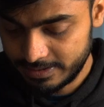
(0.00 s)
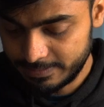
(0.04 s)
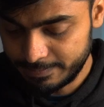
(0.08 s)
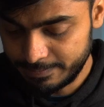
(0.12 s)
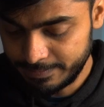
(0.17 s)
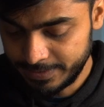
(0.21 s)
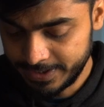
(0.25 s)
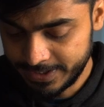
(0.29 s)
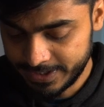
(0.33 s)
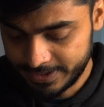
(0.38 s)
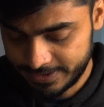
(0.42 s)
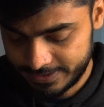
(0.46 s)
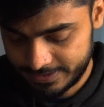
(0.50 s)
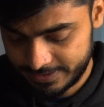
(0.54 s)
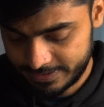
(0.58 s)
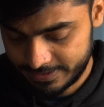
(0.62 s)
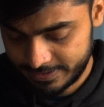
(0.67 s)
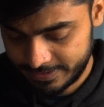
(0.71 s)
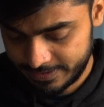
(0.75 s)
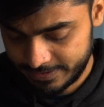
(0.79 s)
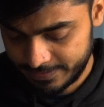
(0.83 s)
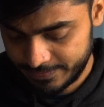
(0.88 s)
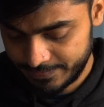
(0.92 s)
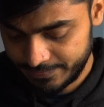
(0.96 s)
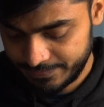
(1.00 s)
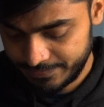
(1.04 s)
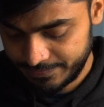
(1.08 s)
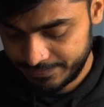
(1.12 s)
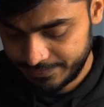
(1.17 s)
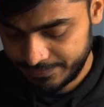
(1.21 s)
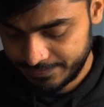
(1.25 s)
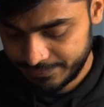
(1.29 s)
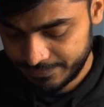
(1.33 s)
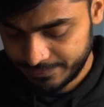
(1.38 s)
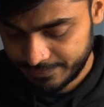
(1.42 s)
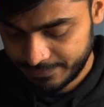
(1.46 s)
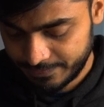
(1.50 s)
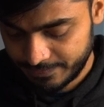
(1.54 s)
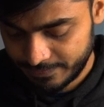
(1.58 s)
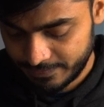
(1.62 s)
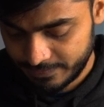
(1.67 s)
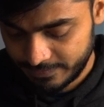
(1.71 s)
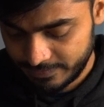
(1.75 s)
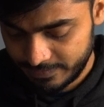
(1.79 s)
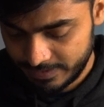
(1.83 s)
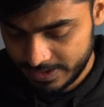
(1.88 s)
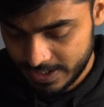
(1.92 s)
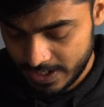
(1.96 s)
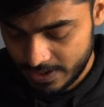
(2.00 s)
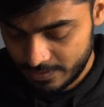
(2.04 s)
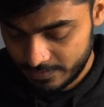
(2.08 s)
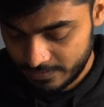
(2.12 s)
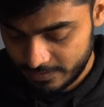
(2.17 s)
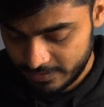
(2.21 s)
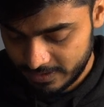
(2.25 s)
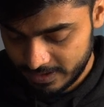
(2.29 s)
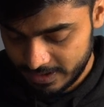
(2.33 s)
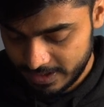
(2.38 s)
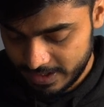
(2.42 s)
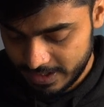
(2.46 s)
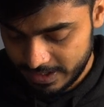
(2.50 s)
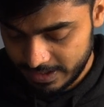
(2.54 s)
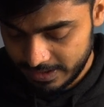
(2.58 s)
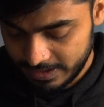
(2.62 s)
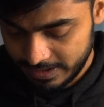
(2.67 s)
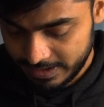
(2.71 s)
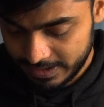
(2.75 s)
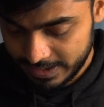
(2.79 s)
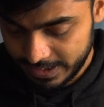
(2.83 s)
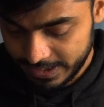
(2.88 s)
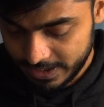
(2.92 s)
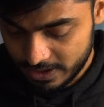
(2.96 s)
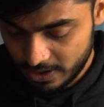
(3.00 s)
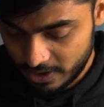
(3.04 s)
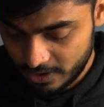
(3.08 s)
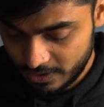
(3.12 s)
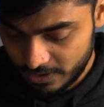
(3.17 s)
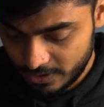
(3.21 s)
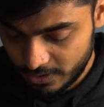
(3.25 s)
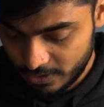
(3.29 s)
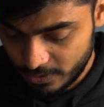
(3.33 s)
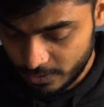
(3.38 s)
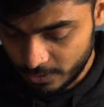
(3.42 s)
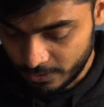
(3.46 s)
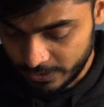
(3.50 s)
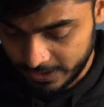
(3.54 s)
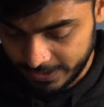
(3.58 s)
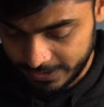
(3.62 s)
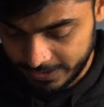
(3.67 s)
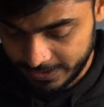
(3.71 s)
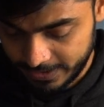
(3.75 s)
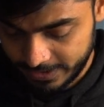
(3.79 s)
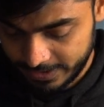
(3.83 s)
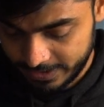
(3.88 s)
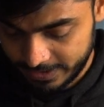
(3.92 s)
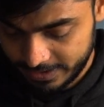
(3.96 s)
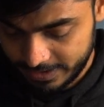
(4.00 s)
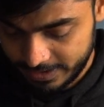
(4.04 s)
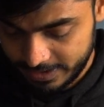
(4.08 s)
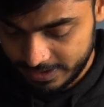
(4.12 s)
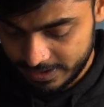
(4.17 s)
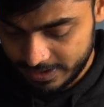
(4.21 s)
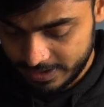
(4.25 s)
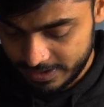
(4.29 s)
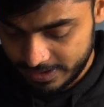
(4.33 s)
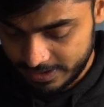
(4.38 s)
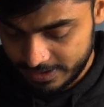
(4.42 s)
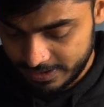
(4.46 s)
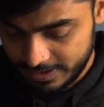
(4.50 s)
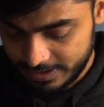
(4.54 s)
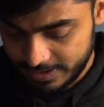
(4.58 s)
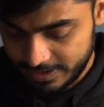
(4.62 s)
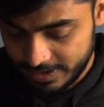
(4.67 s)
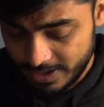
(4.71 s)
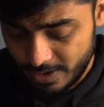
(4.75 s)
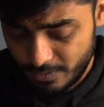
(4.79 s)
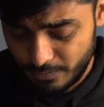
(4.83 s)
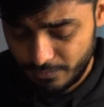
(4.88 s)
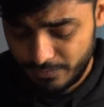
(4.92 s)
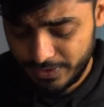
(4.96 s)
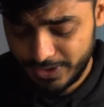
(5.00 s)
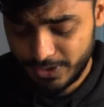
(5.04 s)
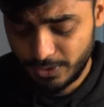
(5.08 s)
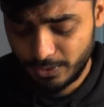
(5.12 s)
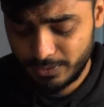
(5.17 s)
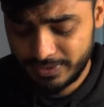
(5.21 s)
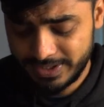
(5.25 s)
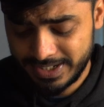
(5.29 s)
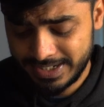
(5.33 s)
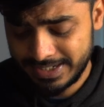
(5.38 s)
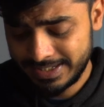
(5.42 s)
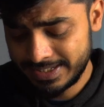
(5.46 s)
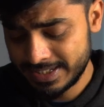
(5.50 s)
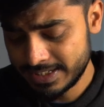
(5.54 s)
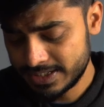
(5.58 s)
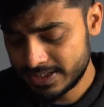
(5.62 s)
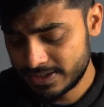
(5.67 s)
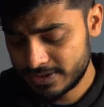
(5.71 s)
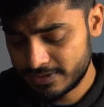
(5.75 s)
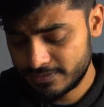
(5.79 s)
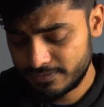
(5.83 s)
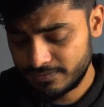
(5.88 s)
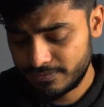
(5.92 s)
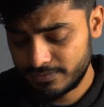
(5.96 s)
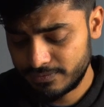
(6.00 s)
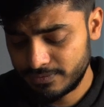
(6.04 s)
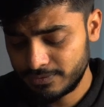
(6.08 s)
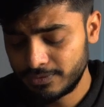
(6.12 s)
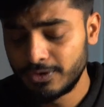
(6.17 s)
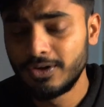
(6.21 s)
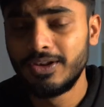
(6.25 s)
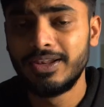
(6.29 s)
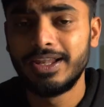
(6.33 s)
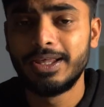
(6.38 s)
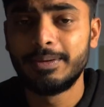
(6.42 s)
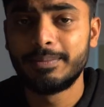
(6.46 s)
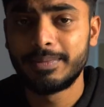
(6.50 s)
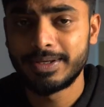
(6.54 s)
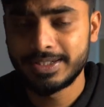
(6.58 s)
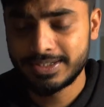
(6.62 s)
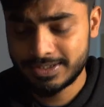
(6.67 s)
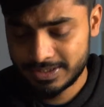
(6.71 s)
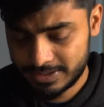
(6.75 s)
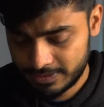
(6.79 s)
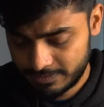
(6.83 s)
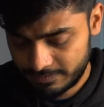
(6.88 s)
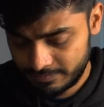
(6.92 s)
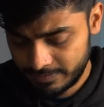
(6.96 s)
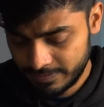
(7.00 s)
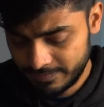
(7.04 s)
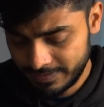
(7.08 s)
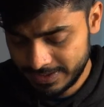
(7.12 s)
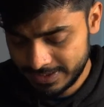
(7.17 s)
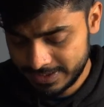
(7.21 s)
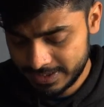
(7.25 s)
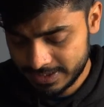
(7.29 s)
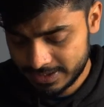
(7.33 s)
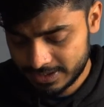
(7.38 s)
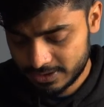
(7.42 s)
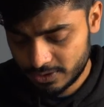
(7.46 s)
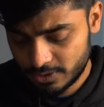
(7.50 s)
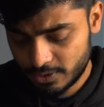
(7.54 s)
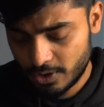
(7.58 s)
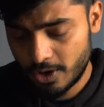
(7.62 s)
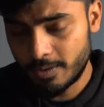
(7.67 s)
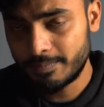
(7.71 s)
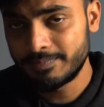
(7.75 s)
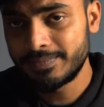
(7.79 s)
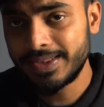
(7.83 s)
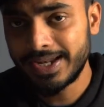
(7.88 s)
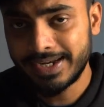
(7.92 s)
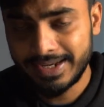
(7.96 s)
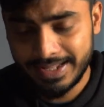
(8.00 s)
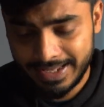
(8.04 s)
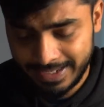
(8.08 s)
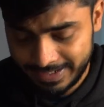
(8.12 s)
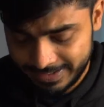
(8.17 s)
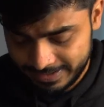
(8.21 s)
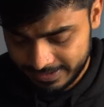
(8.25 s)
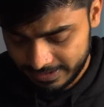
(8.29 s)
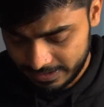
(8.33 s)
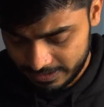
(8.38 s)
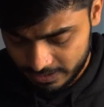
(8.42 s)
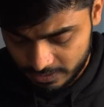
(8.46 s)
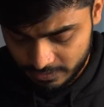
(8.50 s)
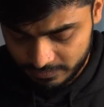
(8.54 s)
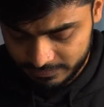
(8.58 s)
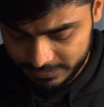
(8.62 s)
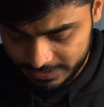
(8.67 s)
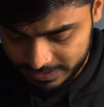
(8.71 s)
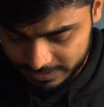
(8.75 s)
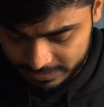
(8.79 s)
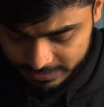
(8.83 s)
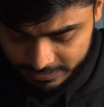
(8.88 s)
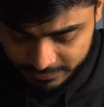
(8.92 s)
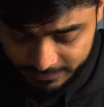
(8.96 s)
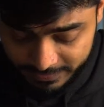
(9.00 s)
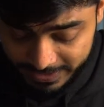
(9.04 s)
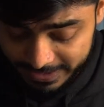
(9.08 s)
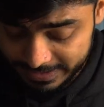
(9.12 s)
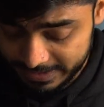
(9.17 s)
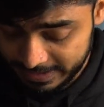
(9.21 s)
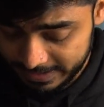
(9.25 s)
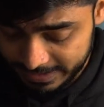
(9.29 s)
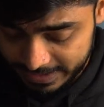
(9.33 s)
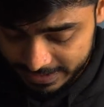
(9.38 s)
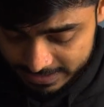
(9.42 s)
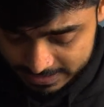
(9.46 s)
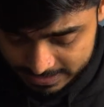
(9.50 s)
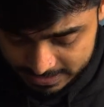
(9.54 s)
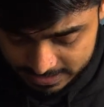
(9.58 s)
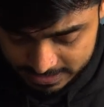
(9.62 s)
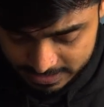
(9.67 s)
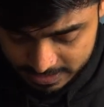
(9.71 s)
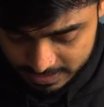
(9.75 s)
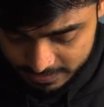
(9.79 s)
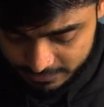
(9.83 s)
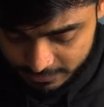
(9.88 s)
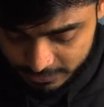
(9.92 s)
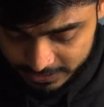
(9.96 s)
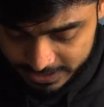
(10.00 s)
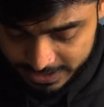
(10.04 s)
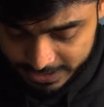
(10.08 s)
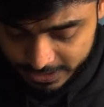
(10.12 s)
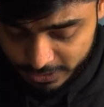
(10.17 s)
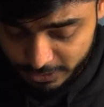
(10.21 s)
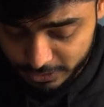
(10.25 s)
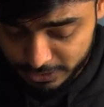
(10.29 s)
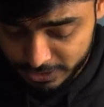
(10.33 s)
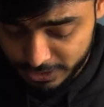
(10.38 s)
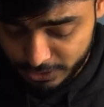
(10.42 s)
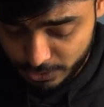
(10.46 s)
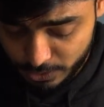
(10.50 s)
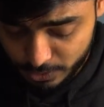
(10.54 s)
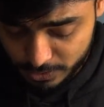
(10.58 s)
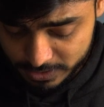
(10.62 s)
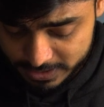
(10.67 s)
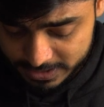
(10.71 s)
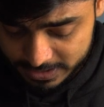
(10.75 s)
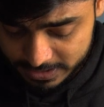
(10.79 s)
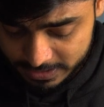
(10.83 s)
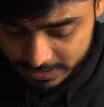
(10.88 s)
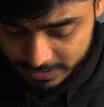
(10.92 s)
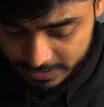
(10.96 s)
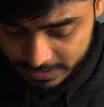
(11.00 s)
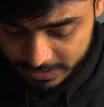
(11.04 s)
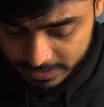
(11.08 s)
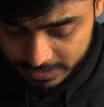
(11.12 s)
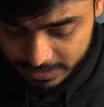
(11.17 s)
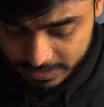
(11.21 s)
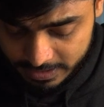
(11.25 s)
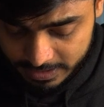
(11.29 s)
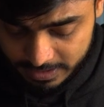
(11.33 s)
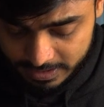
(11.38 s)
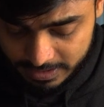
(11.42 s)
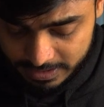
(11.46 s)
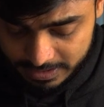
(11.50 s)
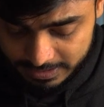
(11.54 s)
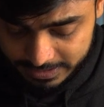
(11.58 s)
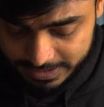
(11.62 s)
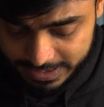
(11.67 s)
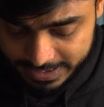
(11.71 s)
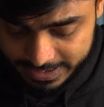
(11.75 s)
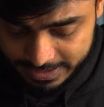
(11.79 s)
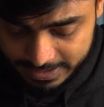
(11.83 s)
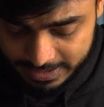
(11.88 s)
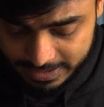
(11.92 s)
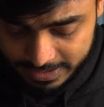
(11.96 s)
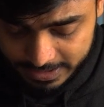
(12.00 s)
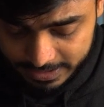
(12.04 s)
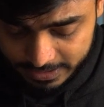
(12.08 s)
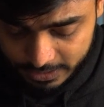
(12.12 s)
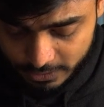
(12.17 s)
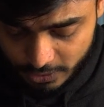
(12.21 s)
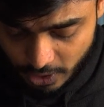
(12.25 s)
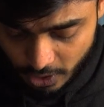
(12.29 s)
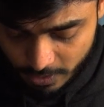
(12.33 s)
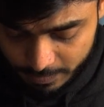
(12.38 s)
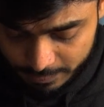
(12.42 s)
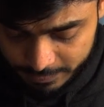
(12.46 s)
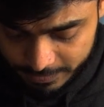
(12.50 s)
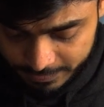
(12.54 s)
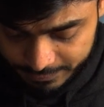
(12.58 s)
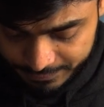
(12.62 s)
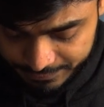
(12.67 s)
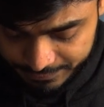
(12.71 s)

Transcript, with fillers: mirror. Now click on OK. Now we don't need this full image. We will just crop that area of the reflected text for that go to the tools then crop